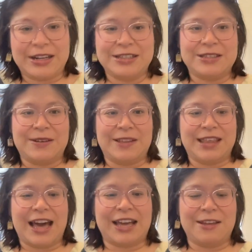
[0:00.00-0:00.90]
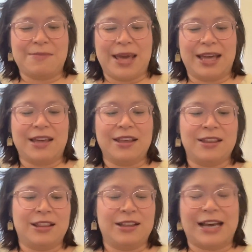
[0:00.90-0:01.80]
and so that can make
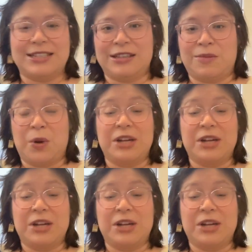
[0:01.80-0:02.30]
the lesson more